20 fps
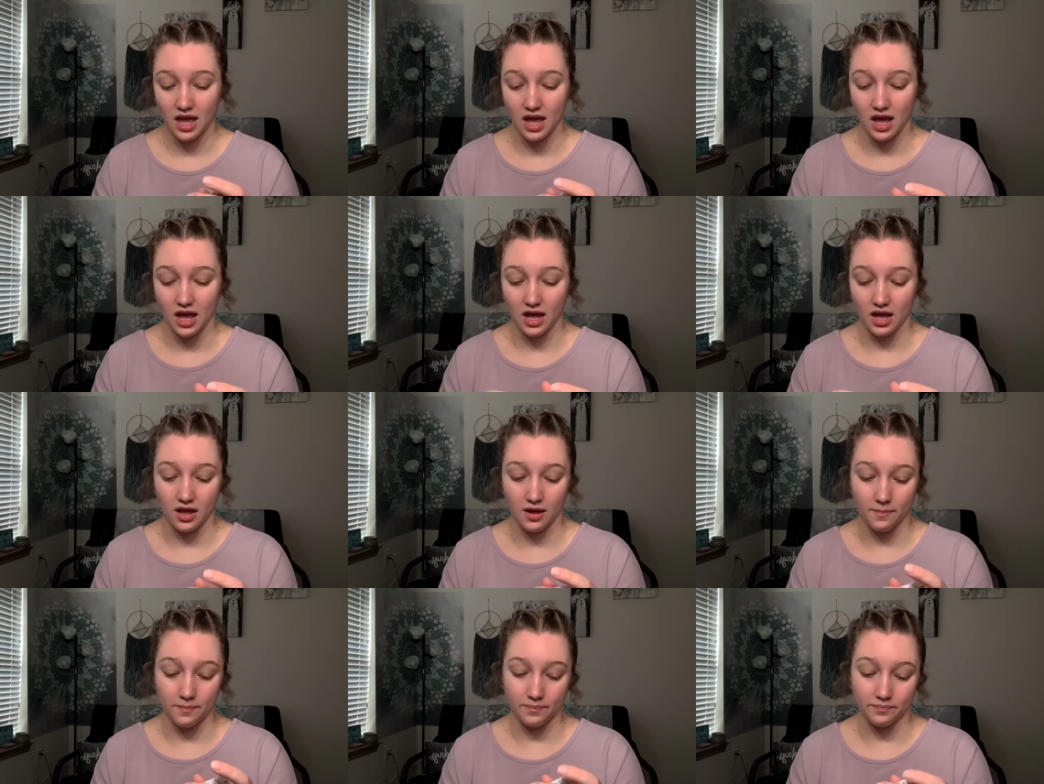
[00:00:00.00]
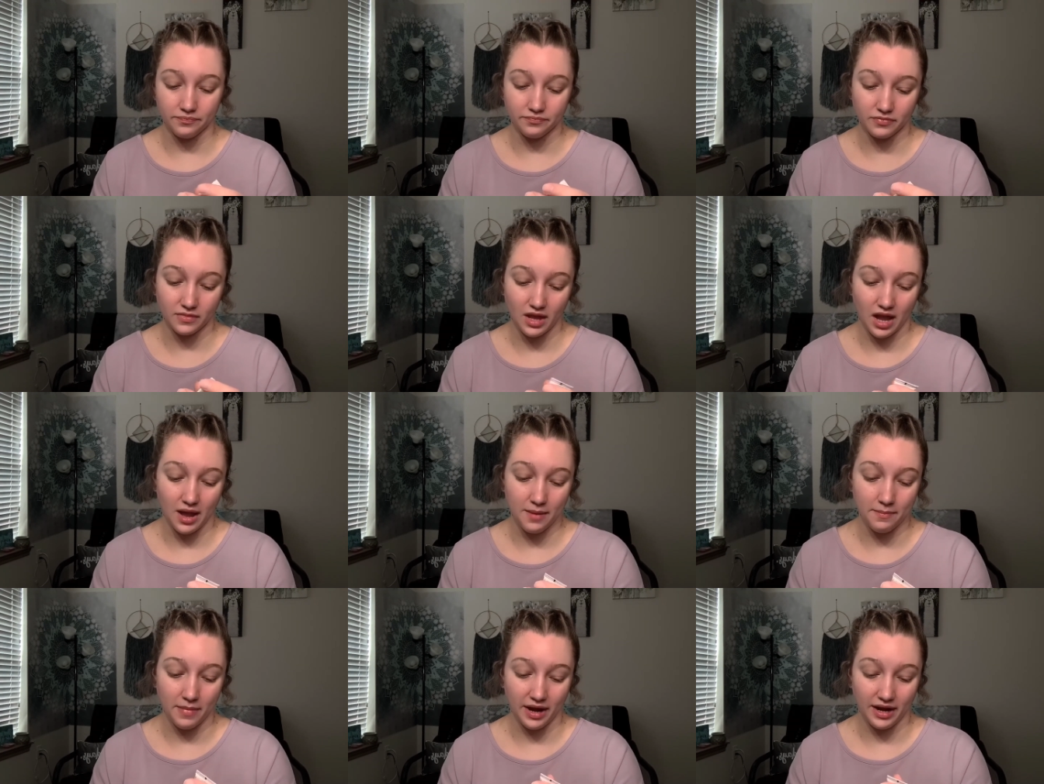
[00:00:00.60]

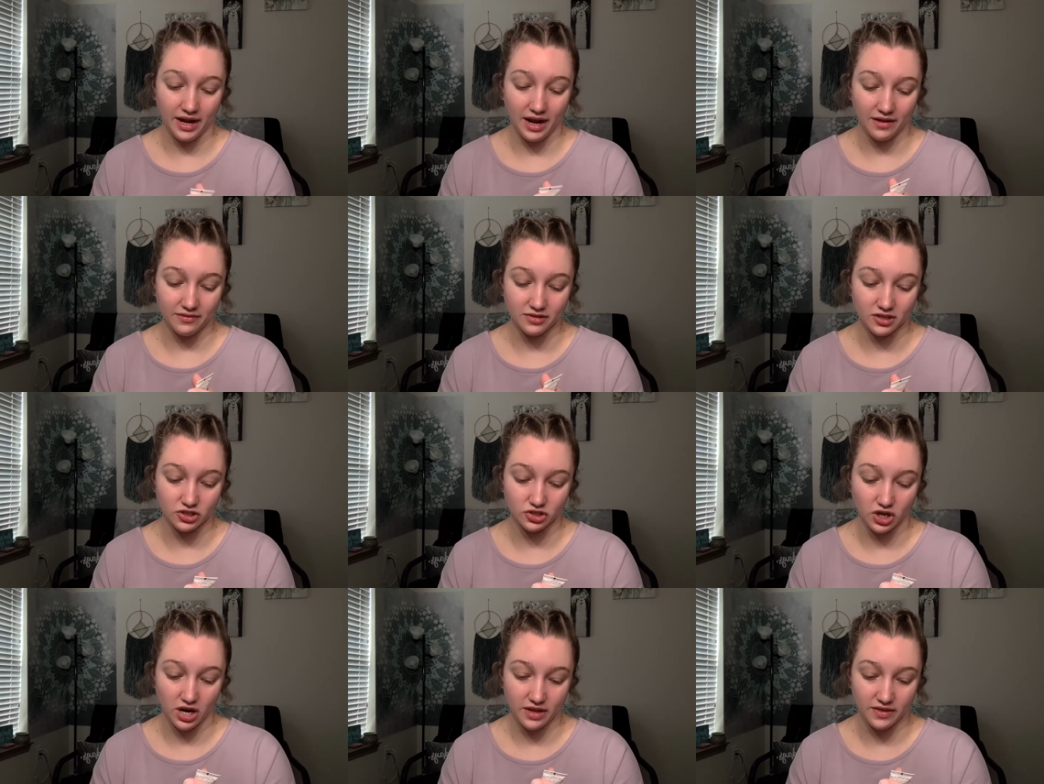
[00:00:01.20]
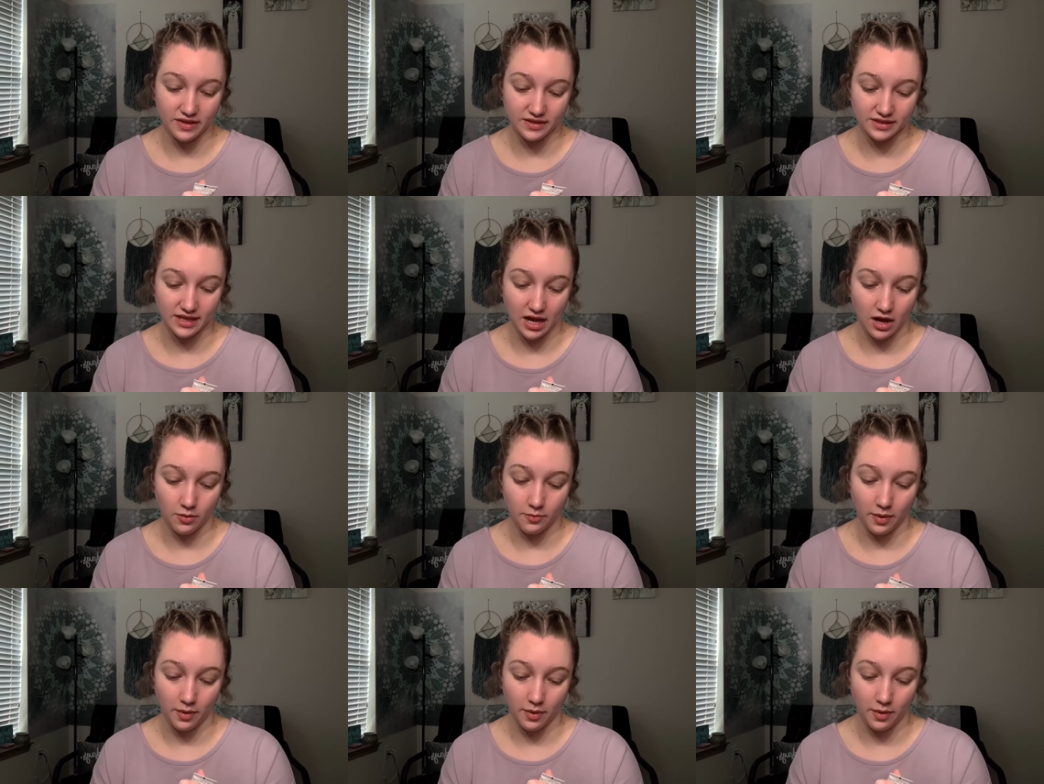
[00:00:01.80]
I might have to try this out,